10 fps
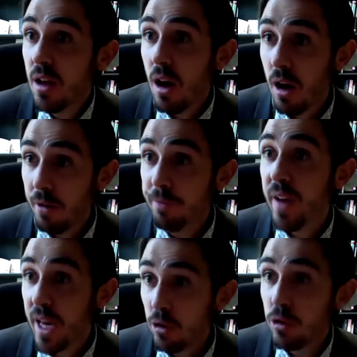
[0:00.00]
of
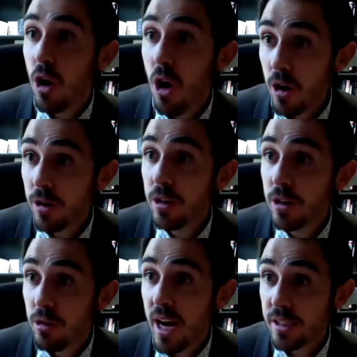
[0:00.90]
fatal car
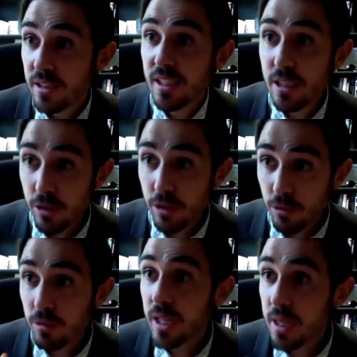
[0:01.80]
crashes. These are
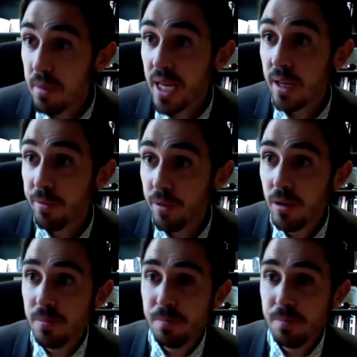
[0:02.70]
really meaningful.